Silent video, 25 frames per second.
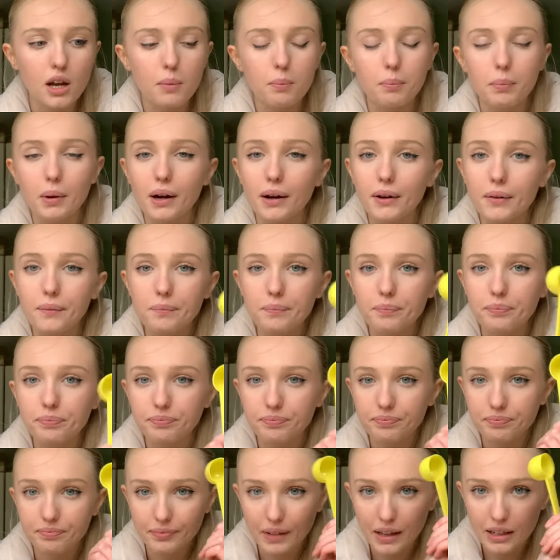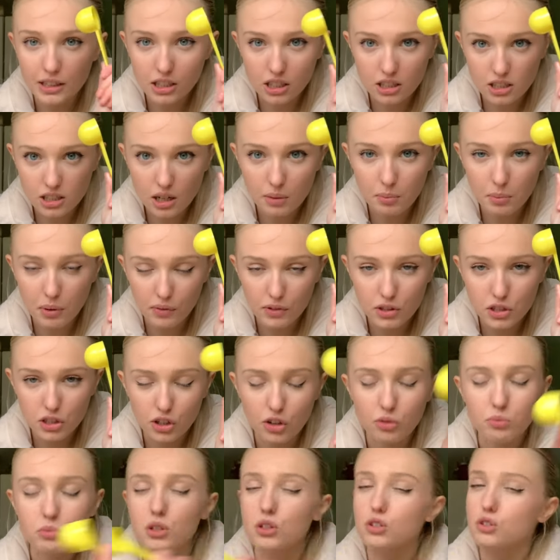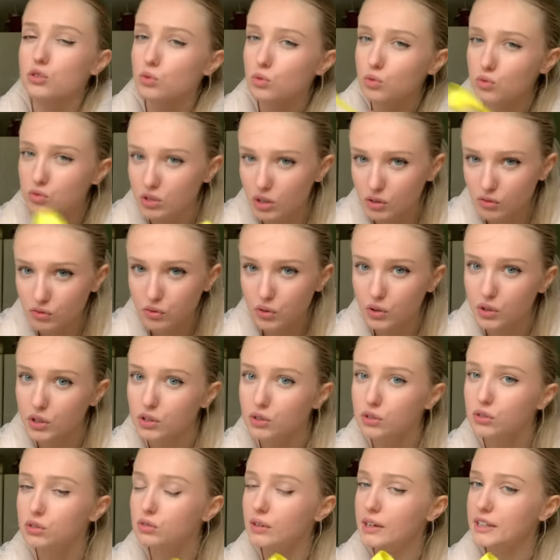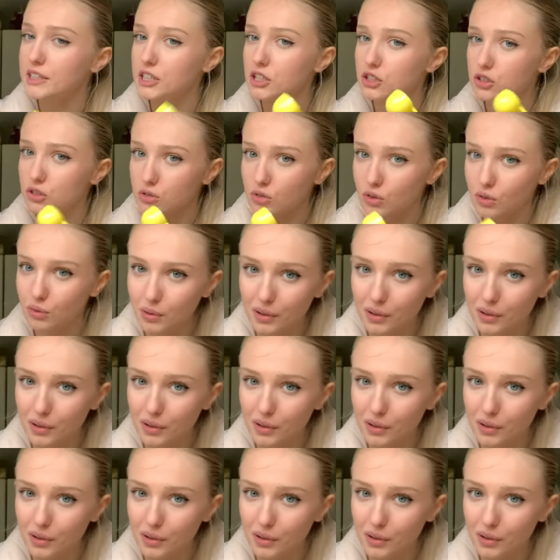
But it does come with a scoop so it's all done for you already do not